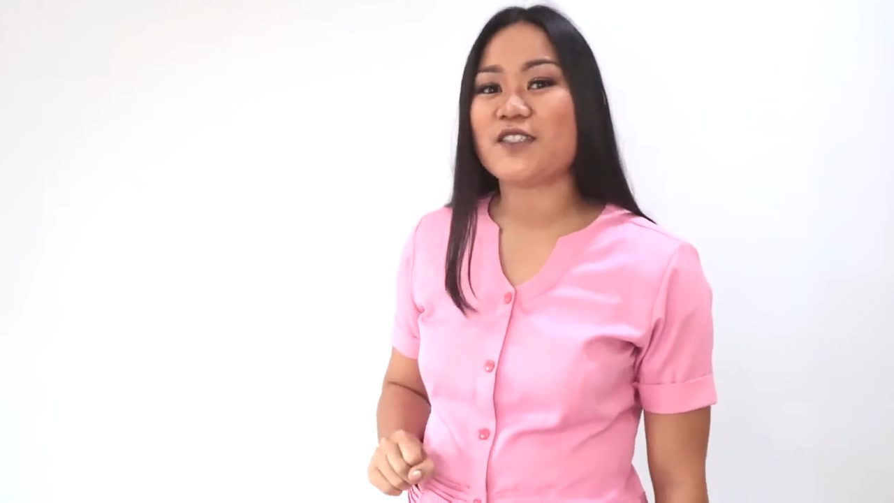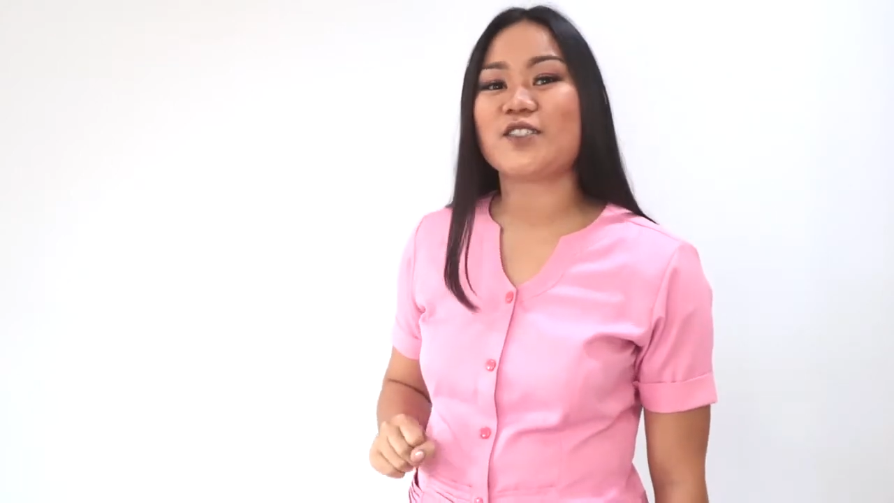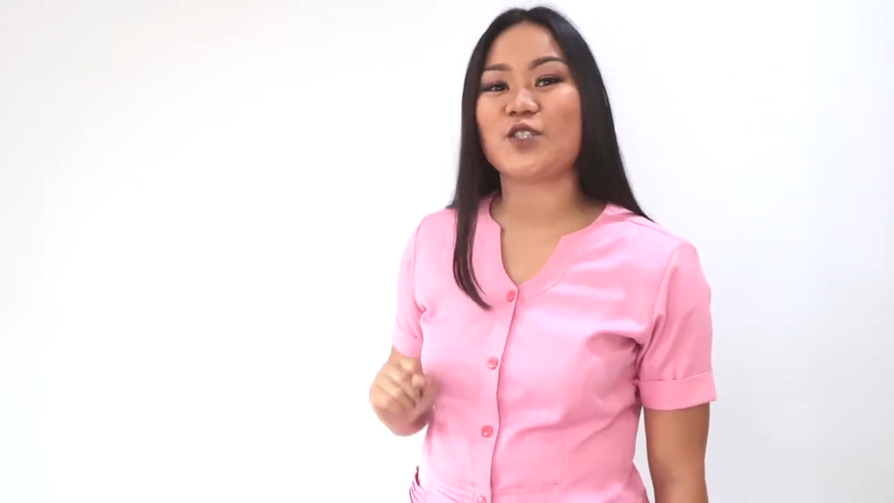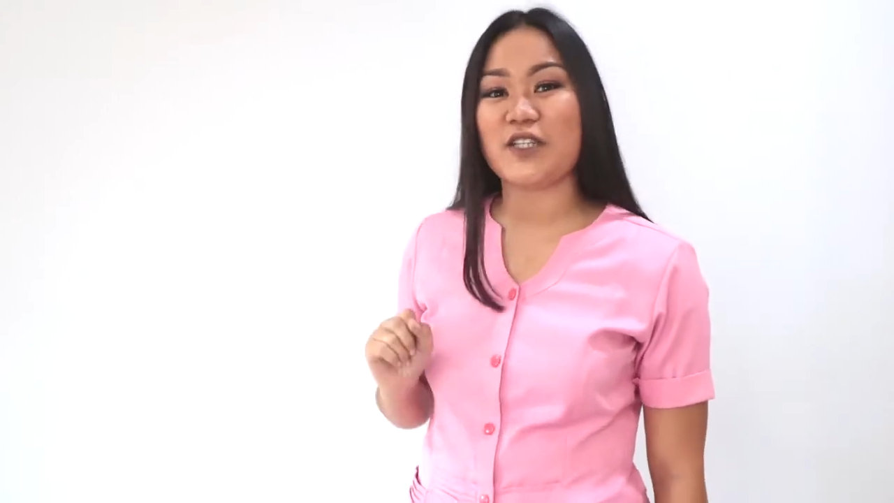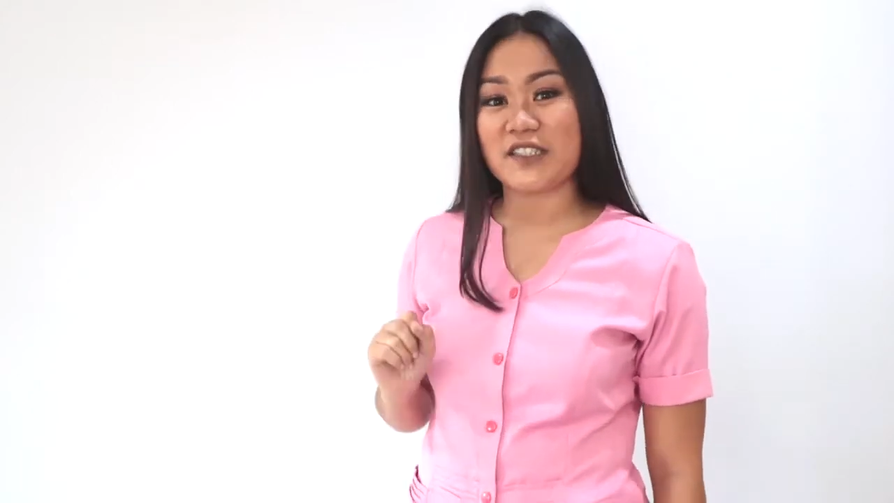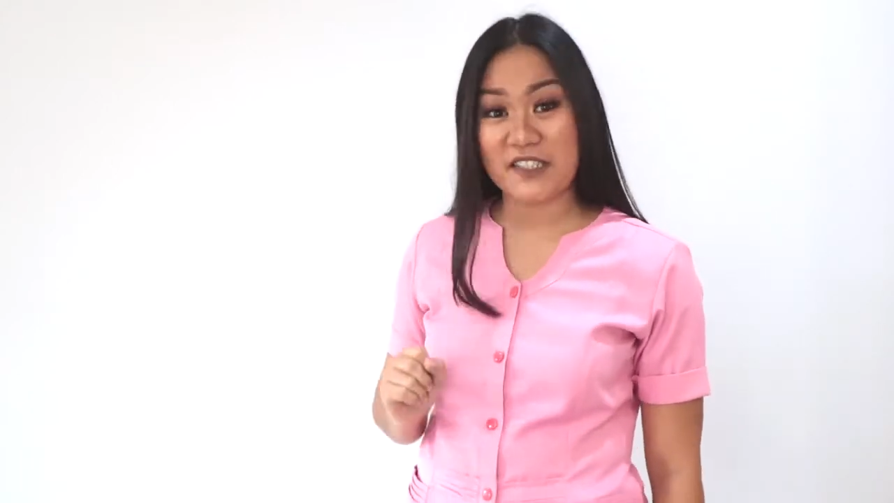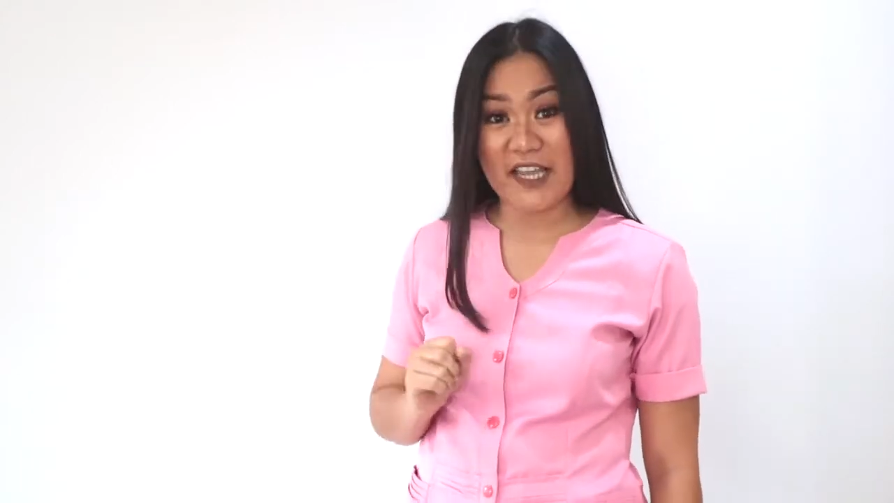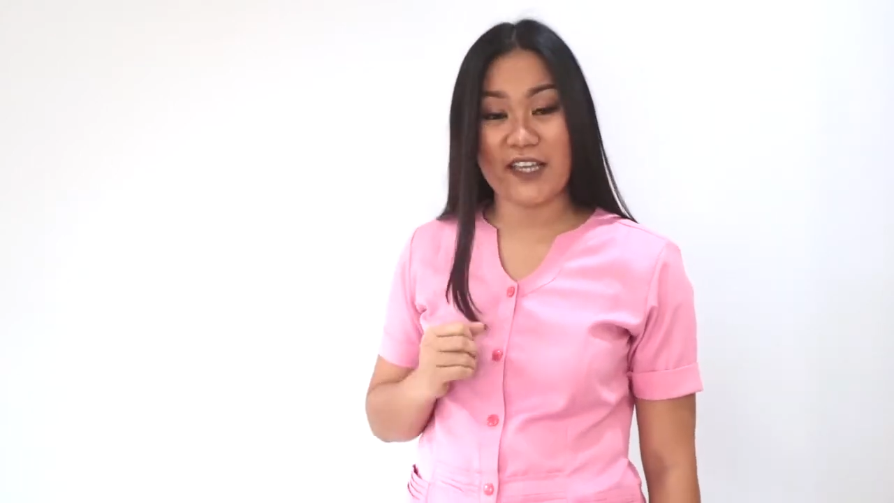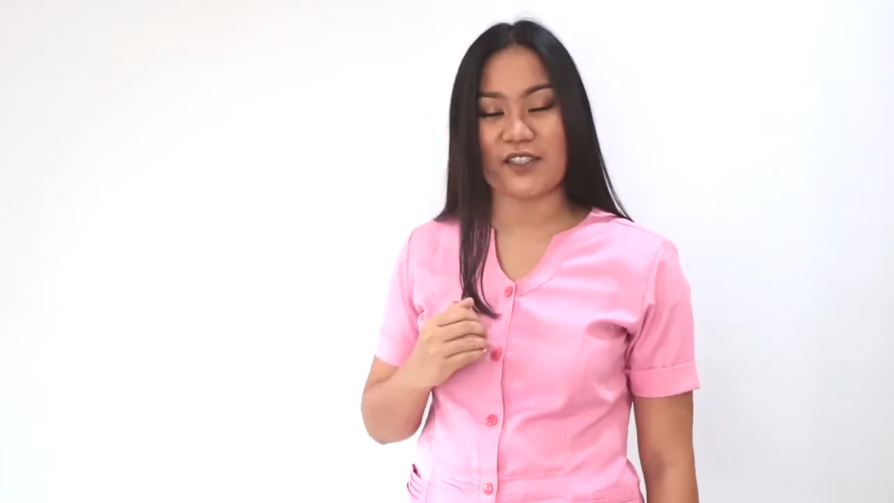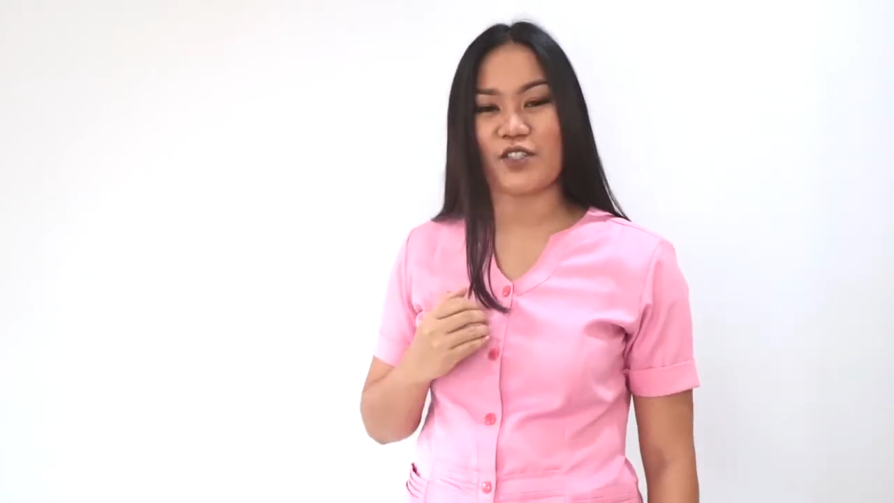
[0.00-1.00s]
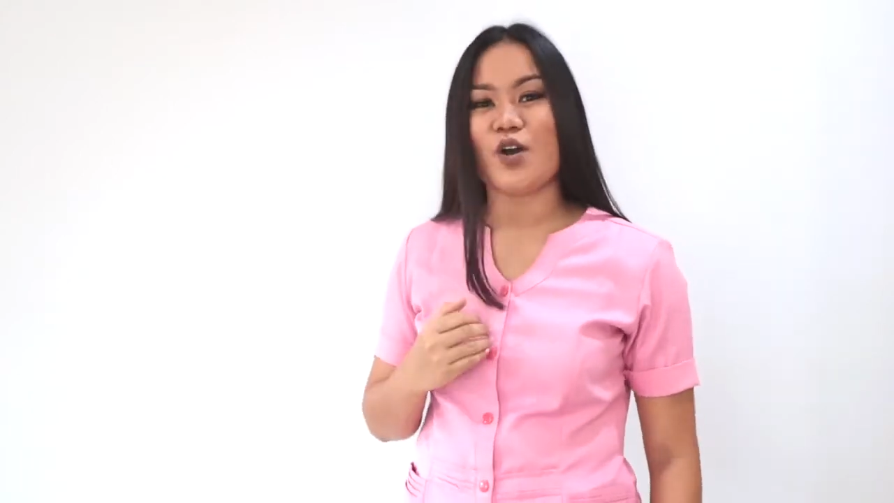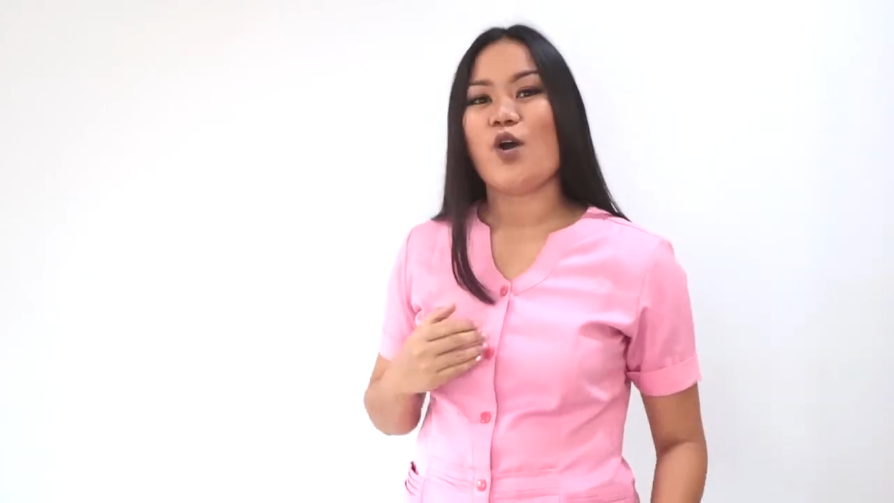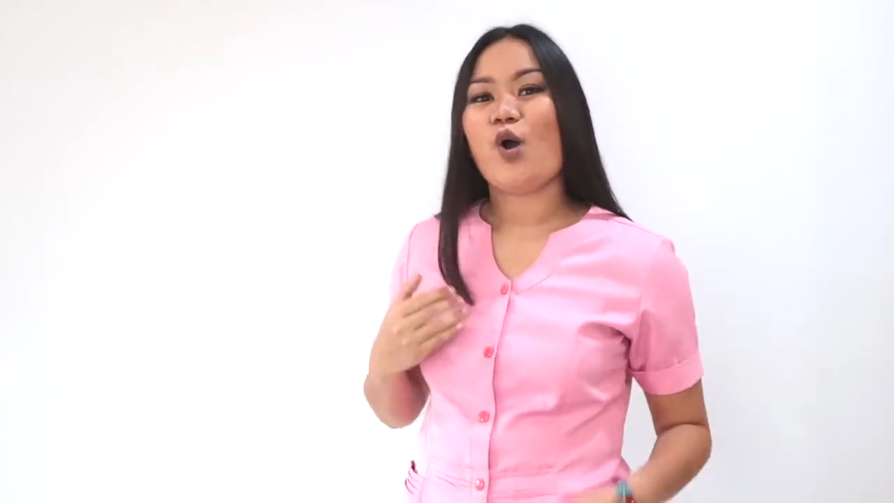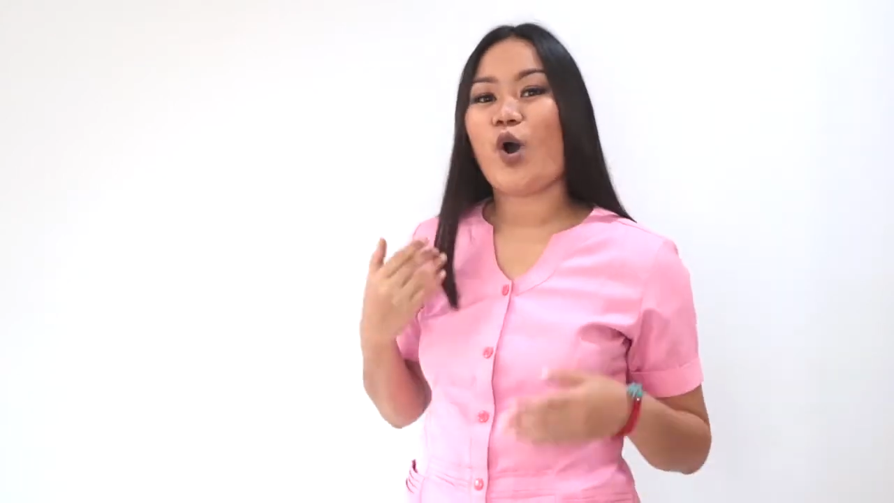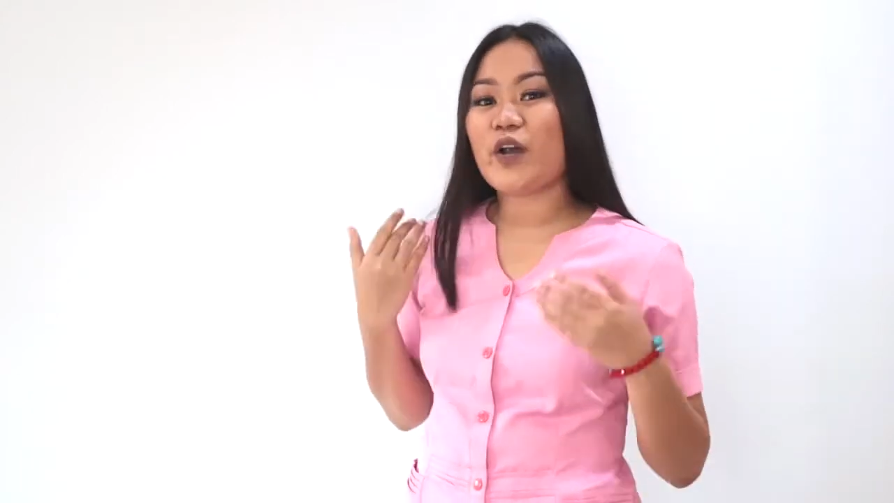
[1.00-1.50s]
to dictate
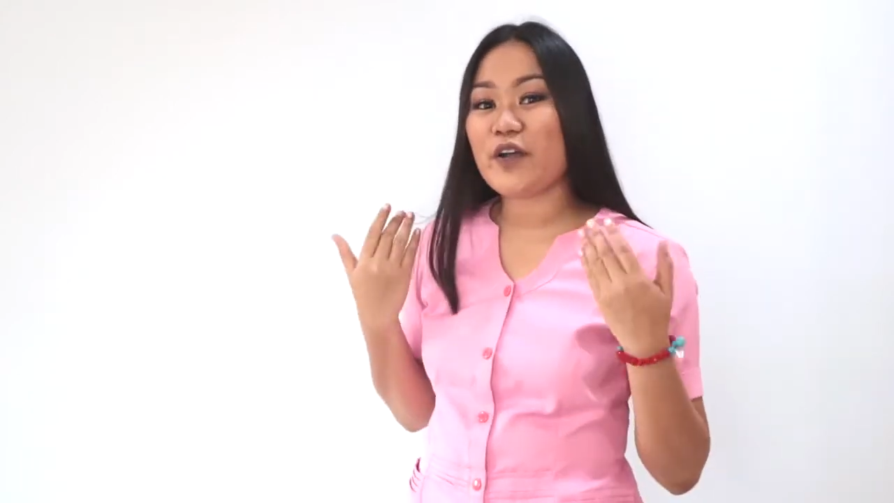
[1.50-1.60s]
or